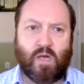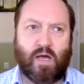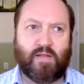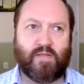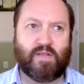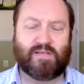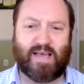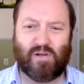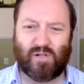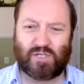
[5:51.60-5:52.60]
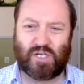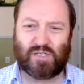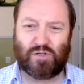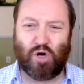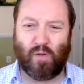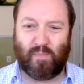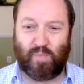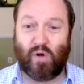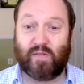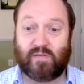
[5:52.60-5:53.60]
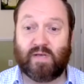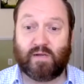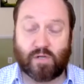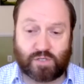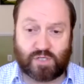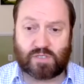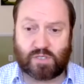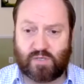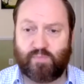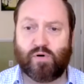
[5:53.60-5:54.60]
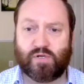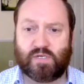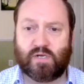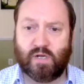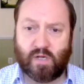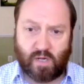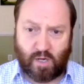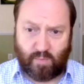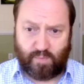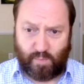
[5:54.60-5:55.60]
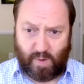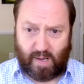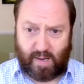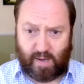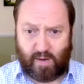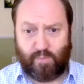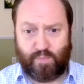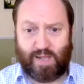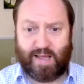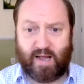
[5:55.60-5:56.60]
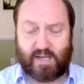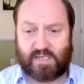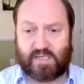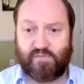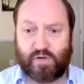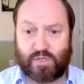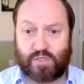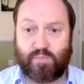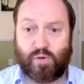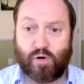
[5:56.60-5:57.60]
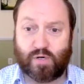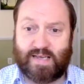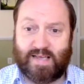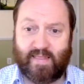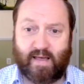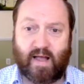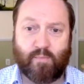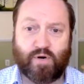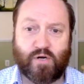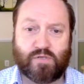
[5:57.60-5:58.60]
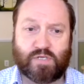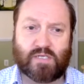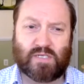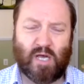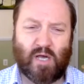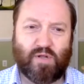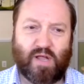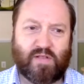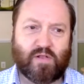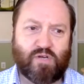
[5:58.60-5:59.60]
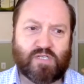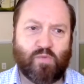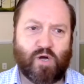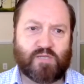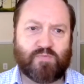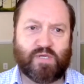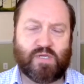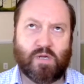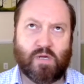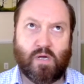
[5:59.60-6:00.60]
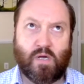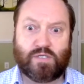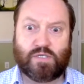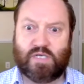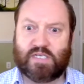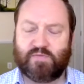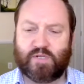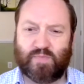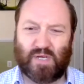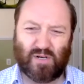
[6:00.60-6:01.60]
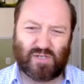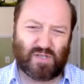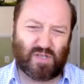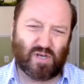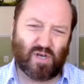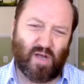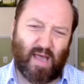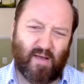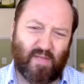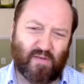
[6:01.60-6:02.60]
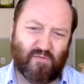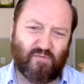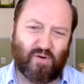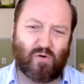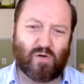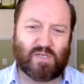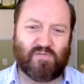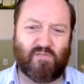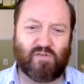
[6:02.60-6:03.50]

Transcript: And the technology is not the point. The technology is a supporting player, a significant support in that process. But I think the reason why it's been successful is because the focus of